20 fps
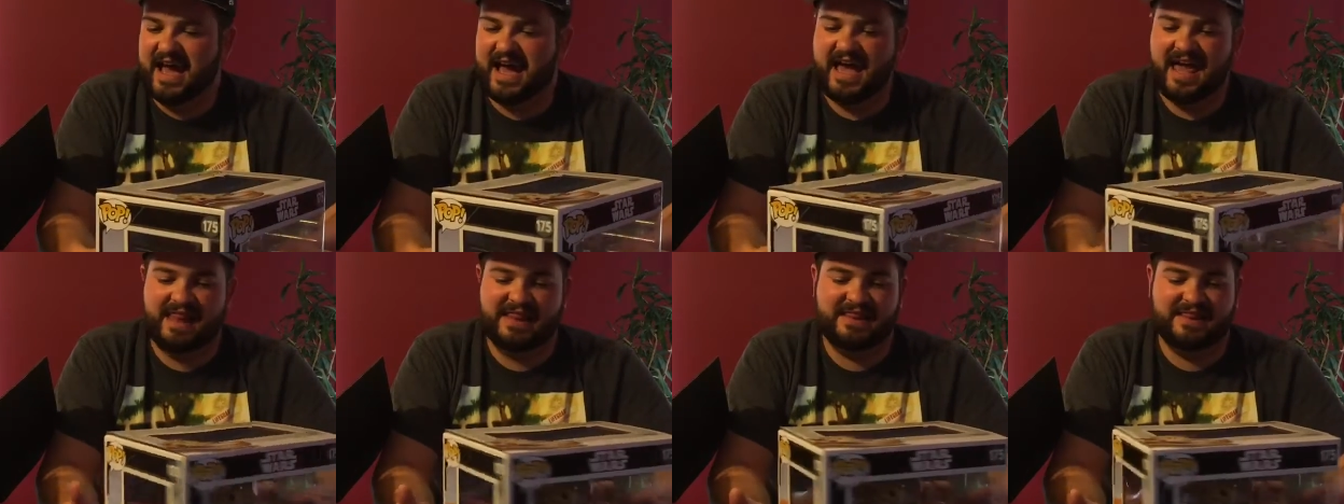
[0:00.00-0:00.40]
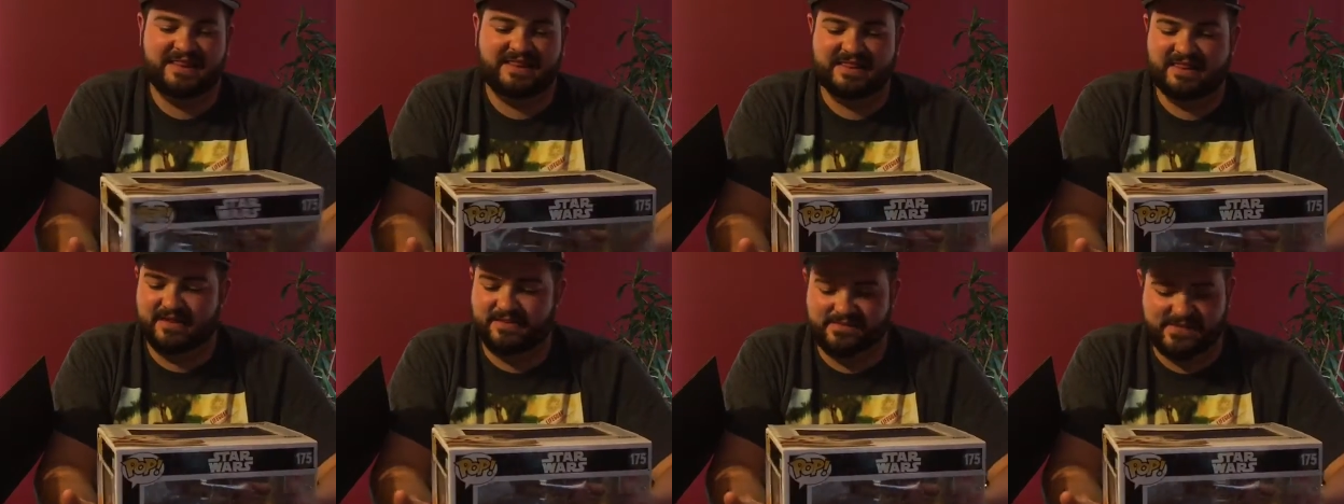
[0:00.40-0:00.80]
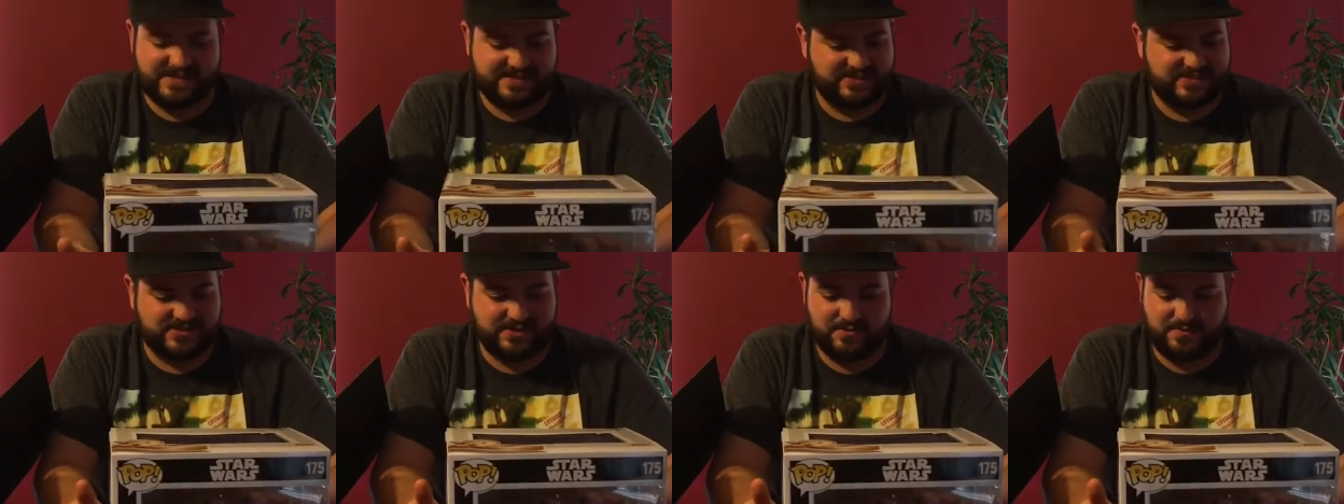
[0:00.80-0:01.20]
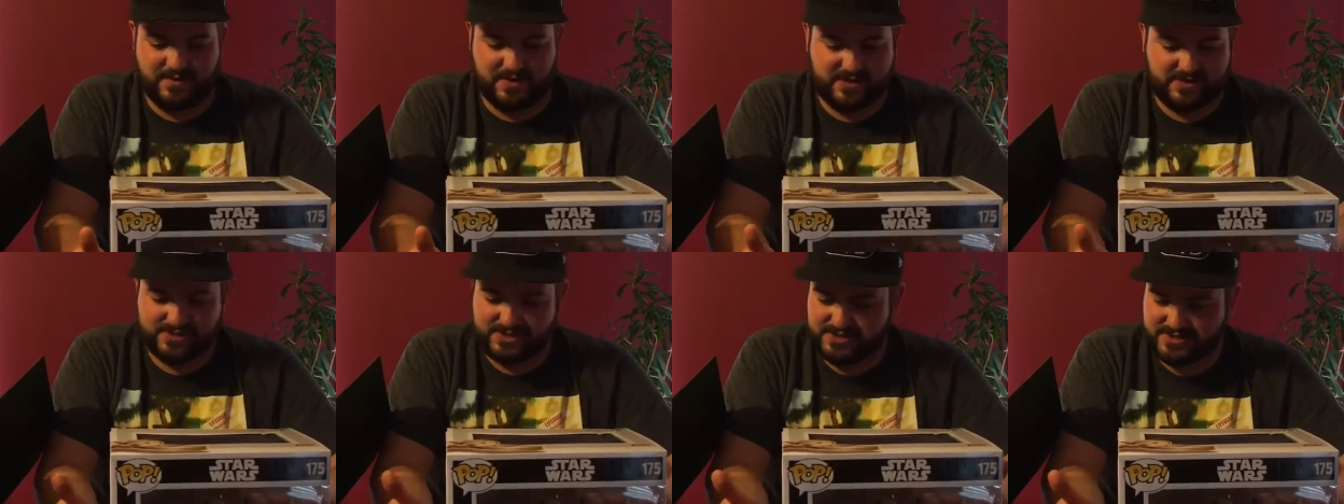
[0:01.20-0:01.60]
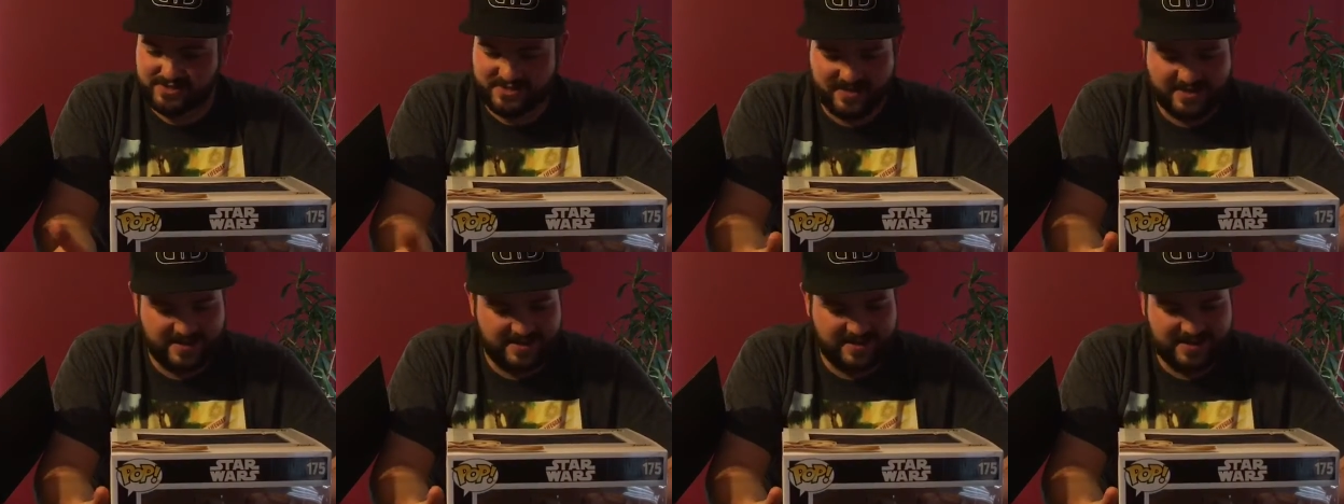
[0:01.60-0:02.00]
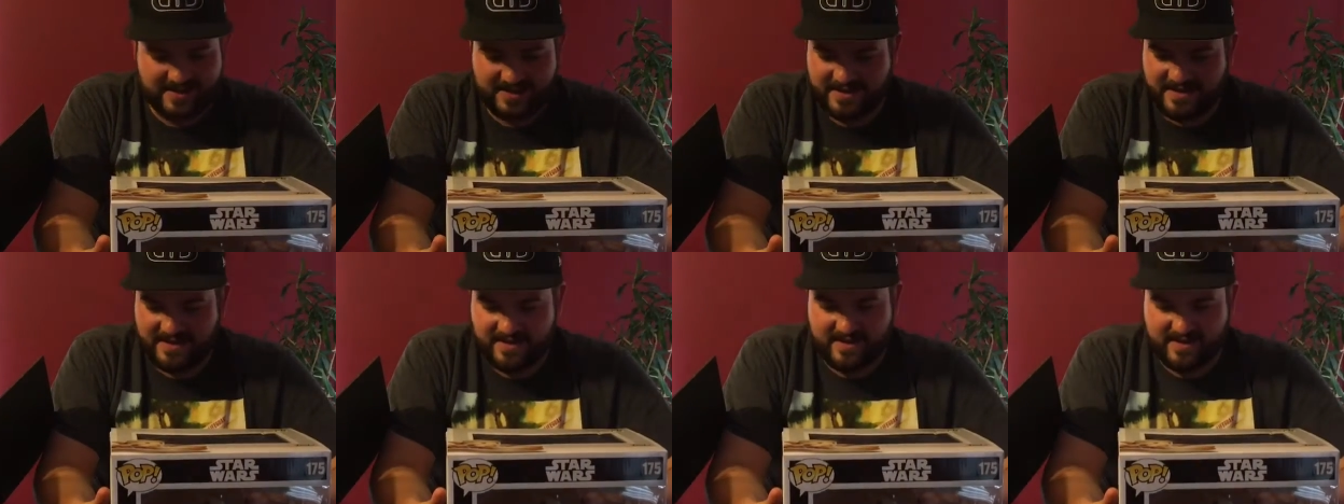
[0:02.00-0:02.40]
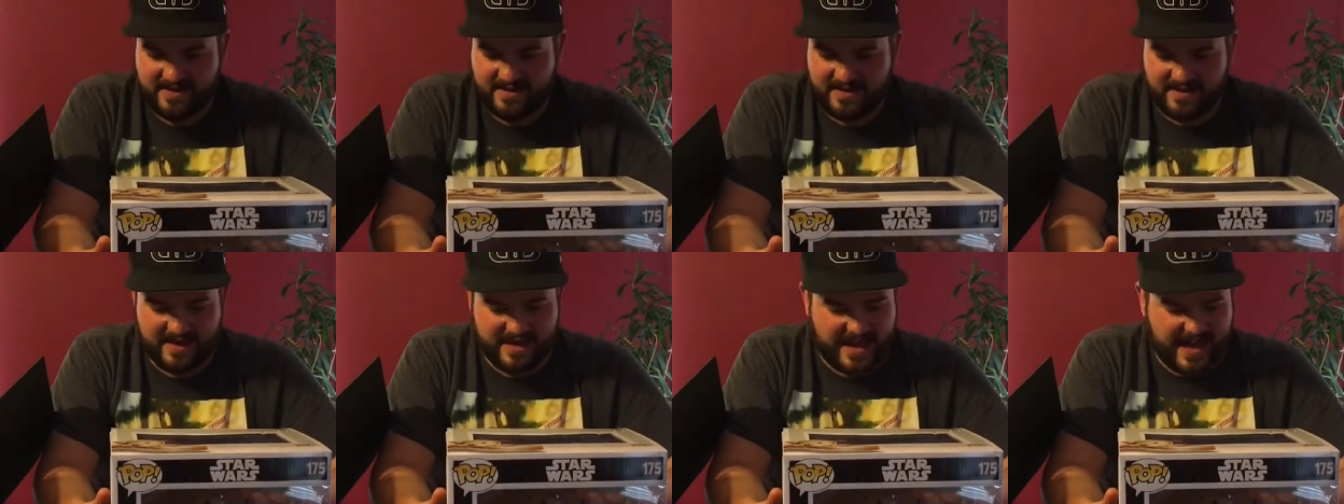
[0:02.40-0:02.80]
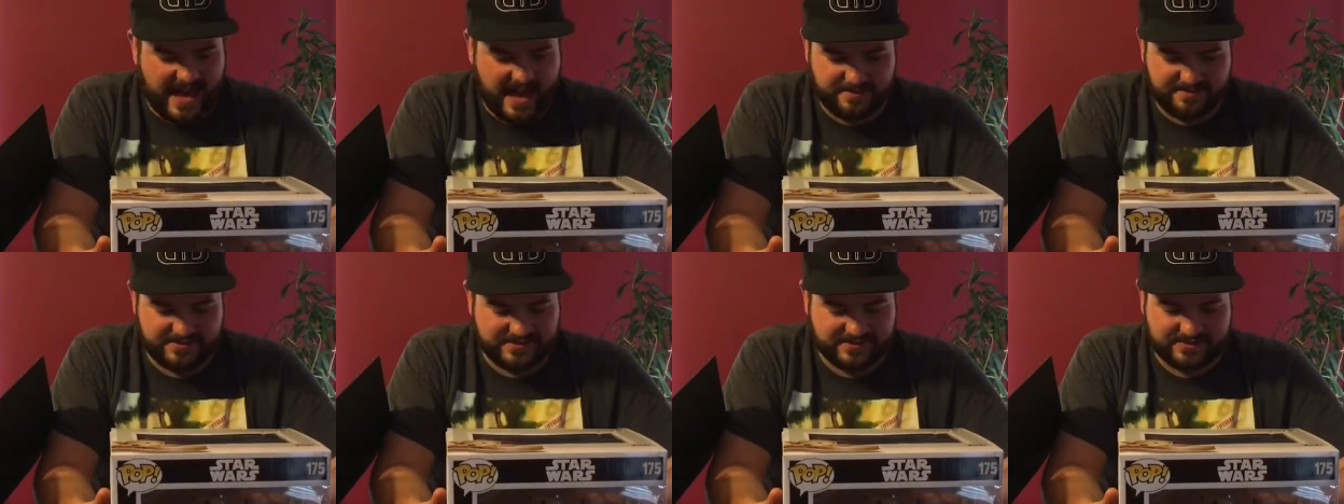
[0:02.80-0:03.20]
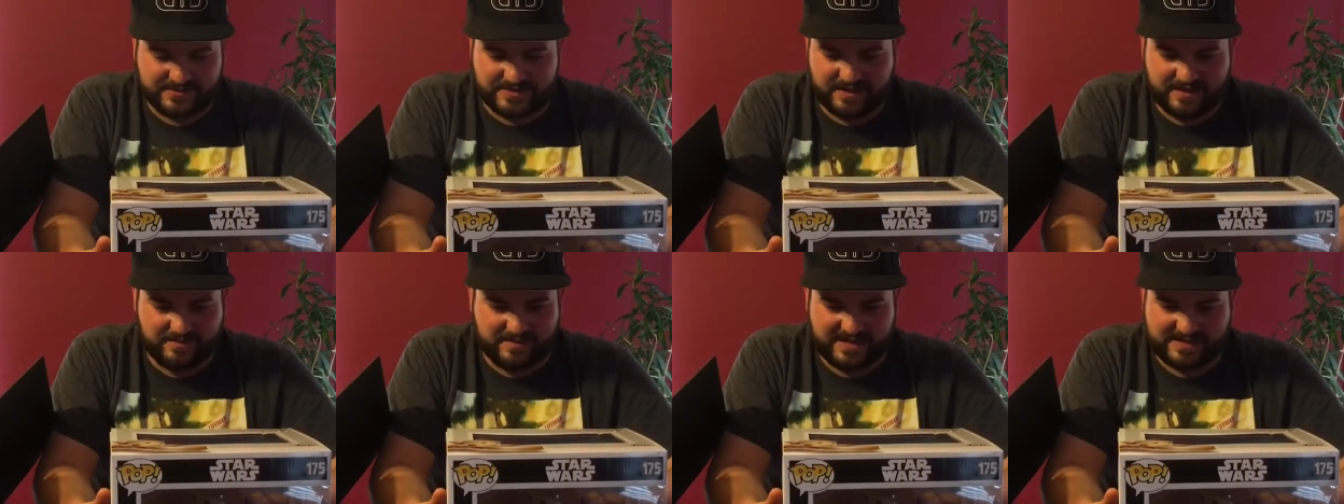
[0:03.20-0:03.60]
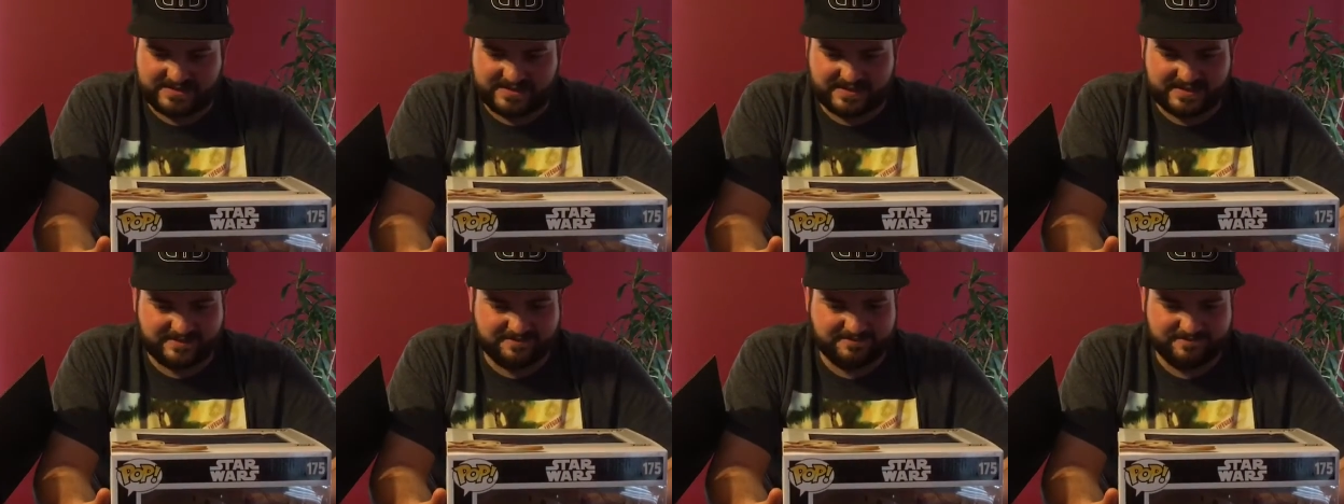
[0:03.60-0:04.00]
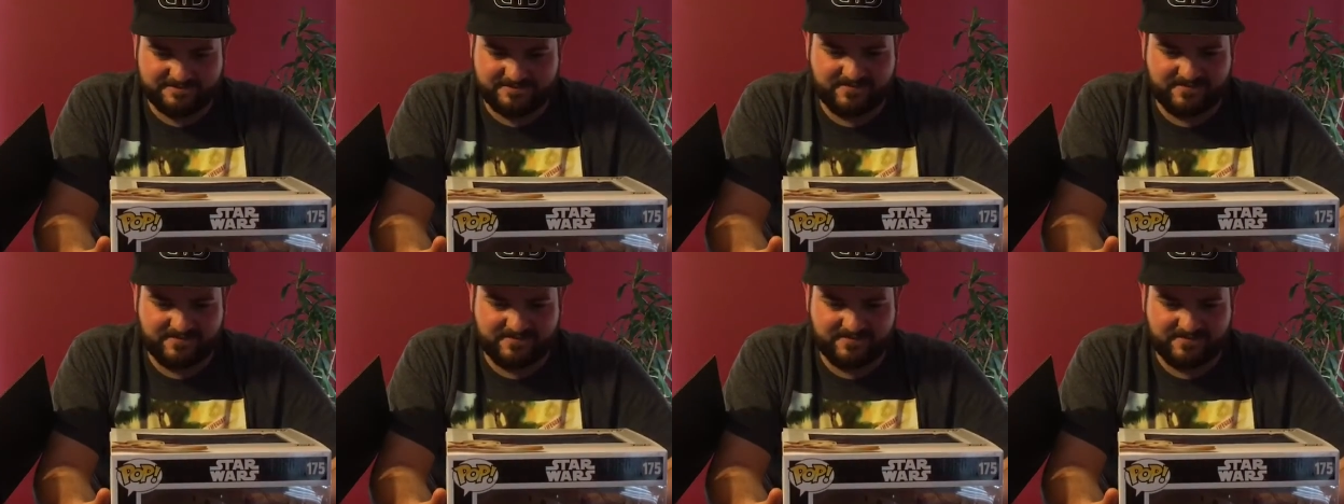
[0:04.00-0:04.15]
I love this so much. Absolutely amazing.